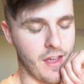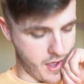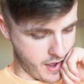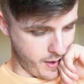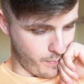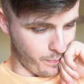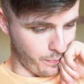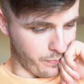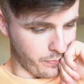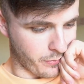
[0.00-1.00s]

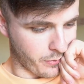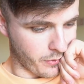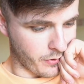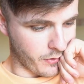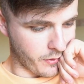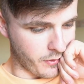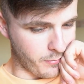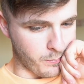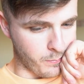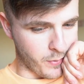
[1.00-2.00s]
Um,
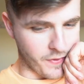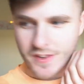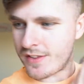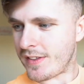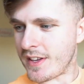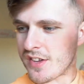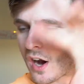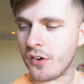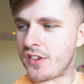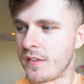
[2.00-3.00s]
but this, the
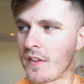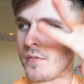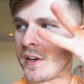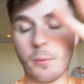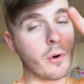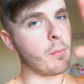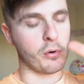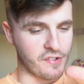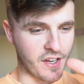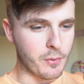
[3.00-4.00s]
entirety of this video, we're going to
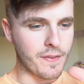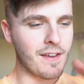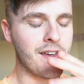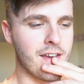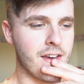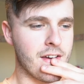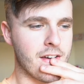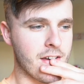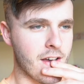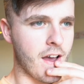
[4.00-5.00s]
proceed with it.
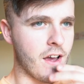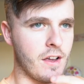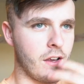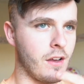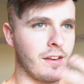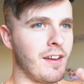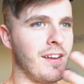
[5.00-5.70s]
Uh,